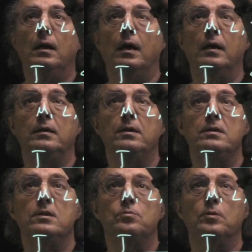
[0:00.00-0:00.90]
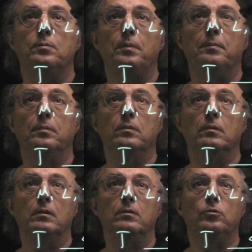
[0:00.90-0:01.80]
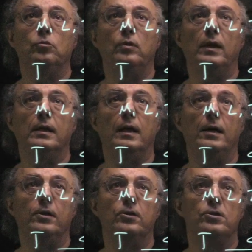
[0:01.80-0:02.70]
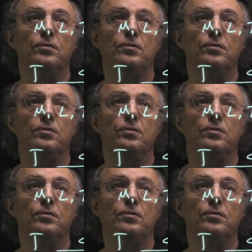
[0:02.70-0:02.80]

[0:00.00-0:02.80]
And this is what people do in high energy